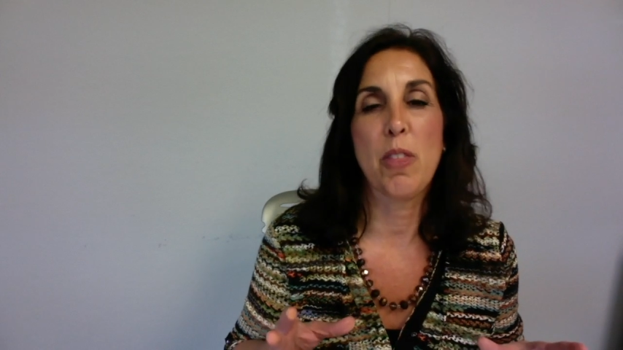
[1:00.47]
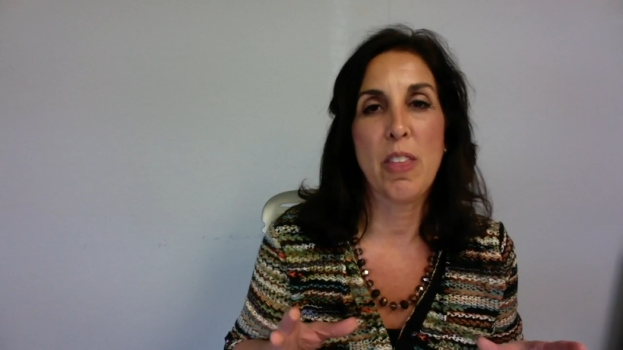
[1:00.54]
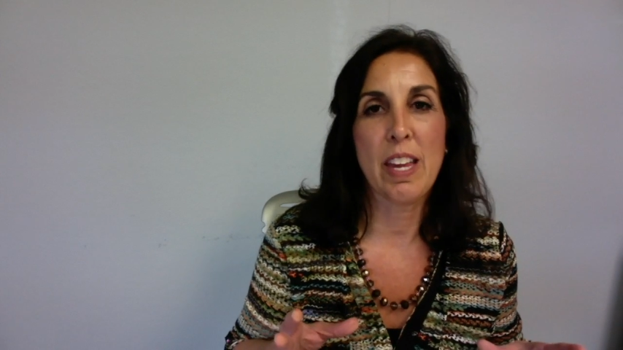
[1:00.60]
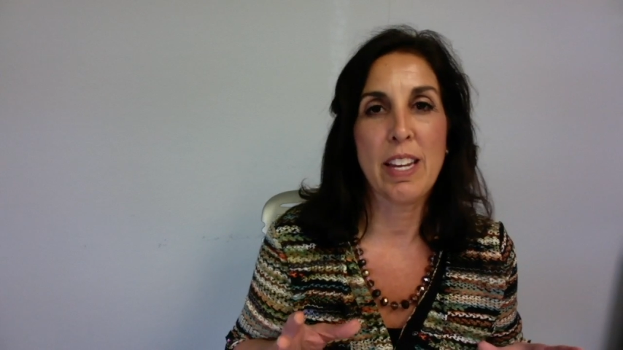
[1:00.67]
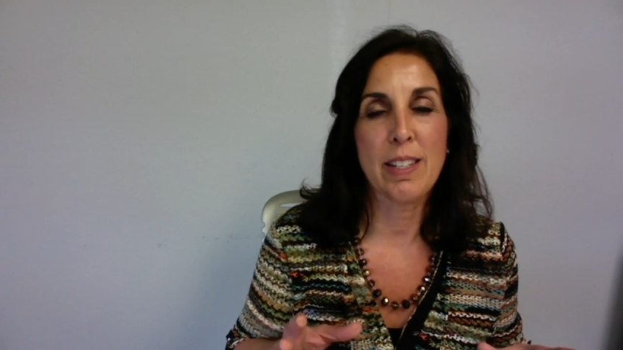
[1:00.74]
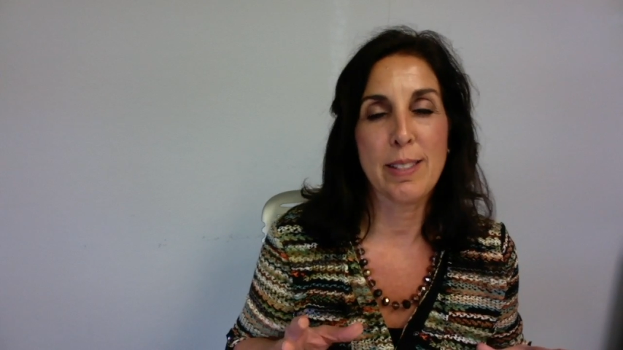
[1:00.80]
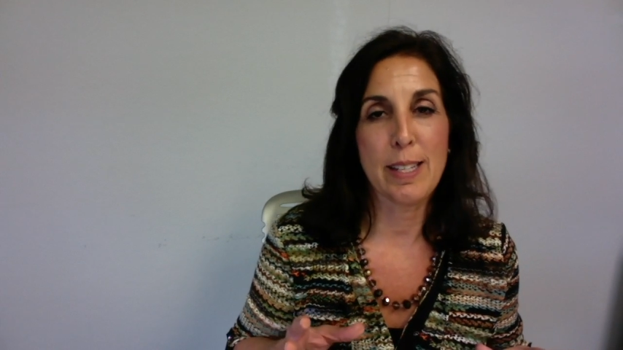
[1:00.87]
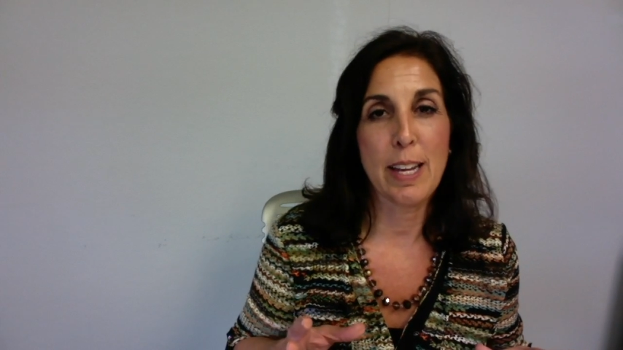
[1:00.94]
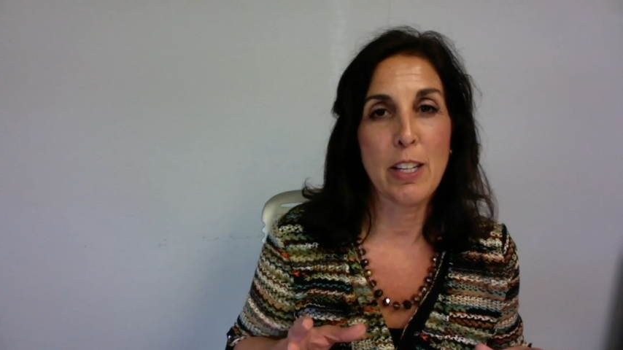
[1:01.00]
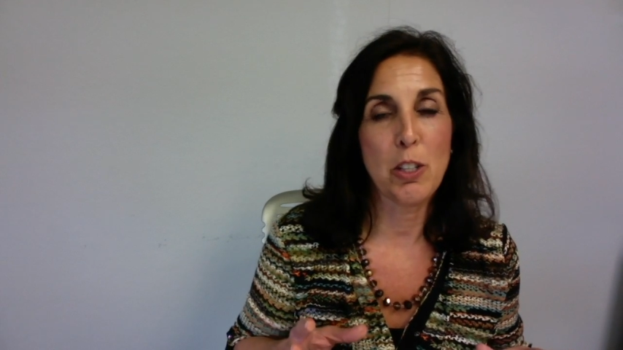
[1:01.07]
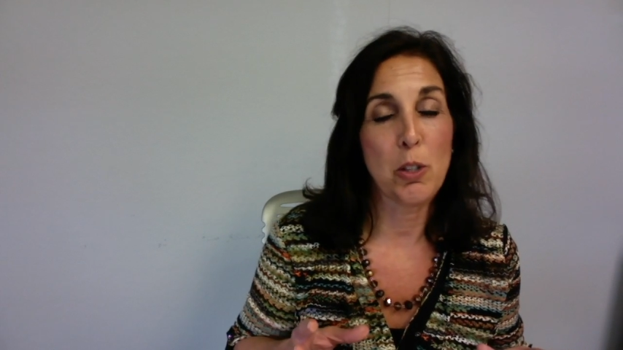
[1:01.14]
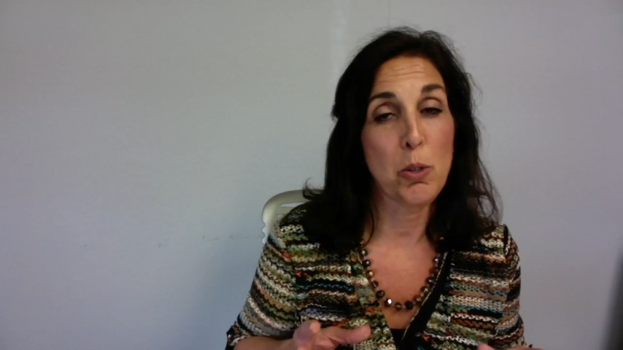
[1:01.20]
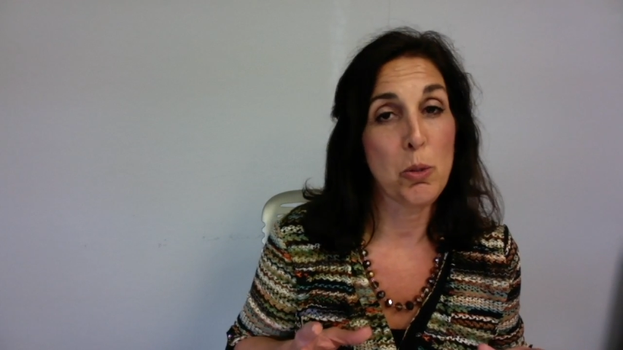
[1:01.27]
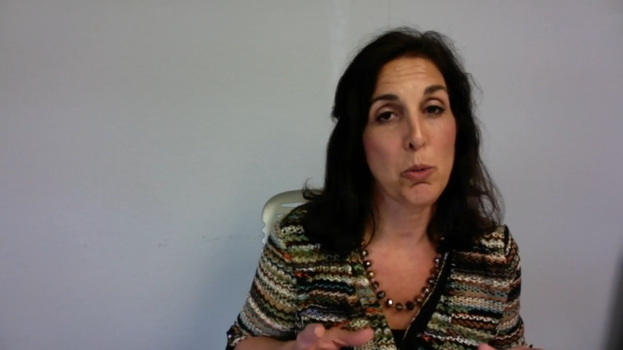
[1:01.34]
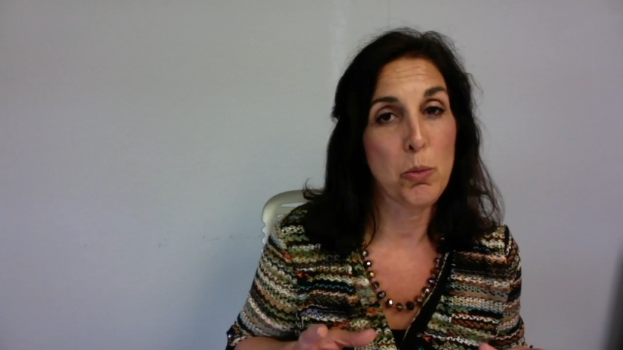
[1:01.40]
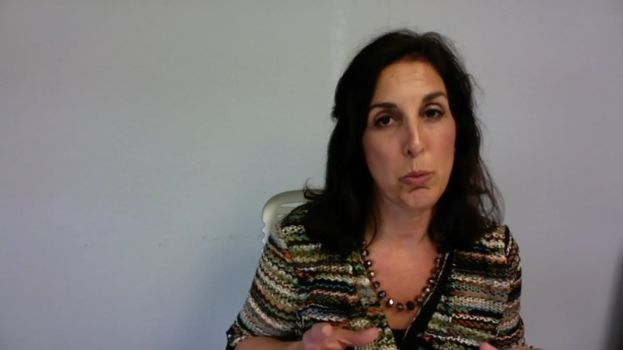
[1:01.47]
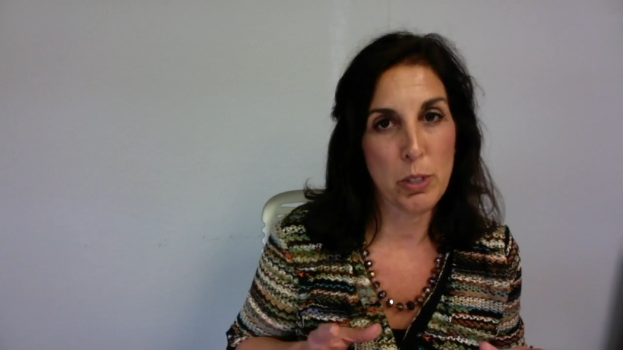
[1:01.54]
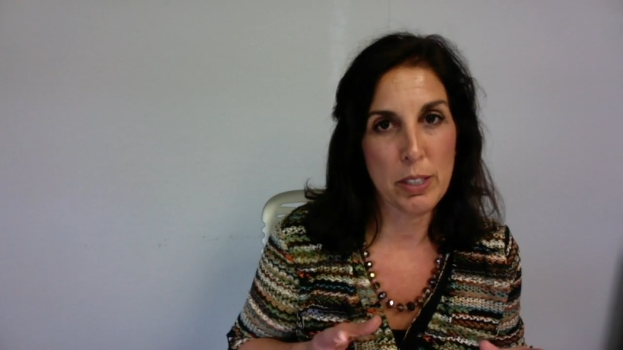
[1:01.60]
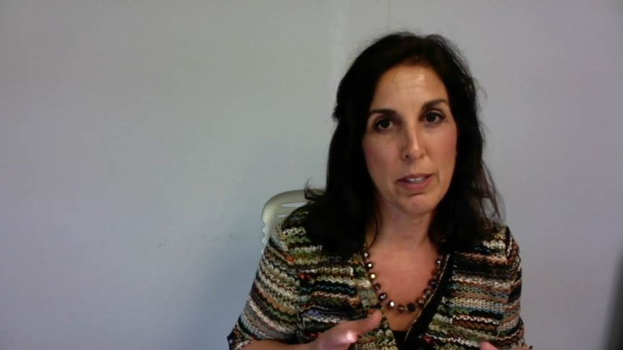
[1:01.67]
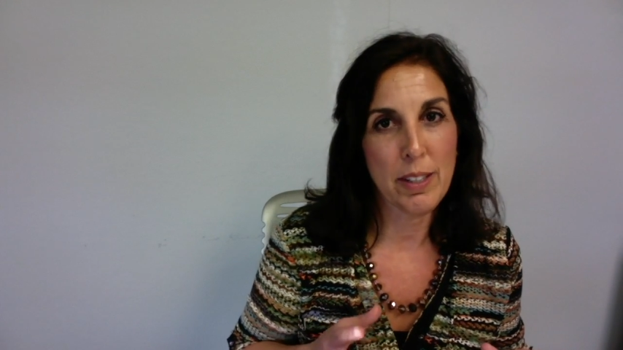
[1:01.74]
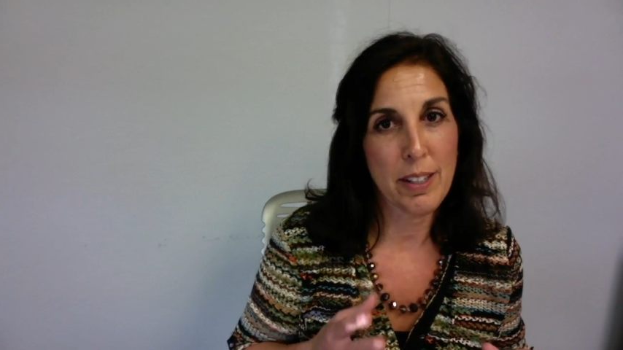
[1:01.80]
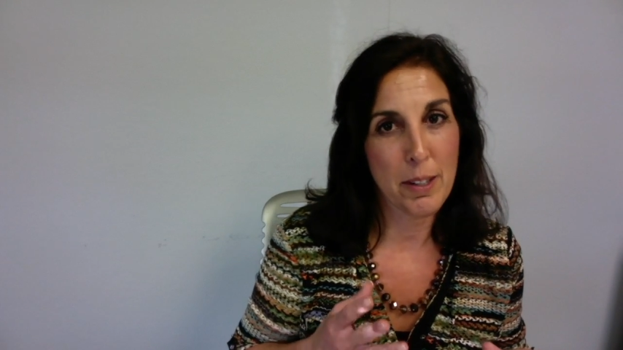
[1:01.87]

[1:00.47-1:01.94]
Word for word: things that you would